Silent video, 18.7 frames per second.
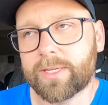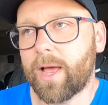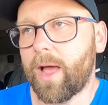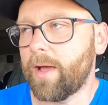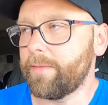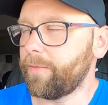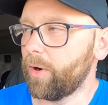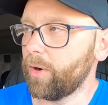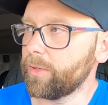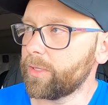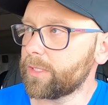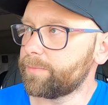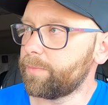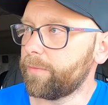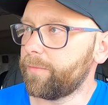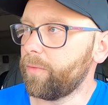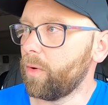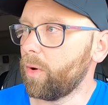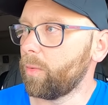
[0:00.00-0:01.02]
because I've heard this
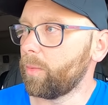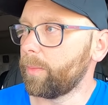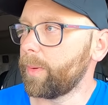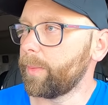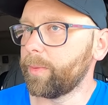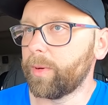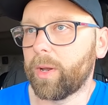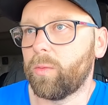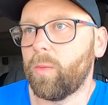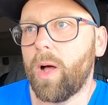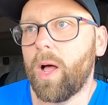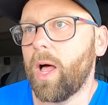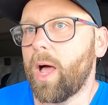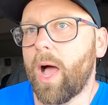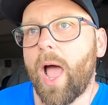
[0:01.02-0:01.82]
before where people are like, well,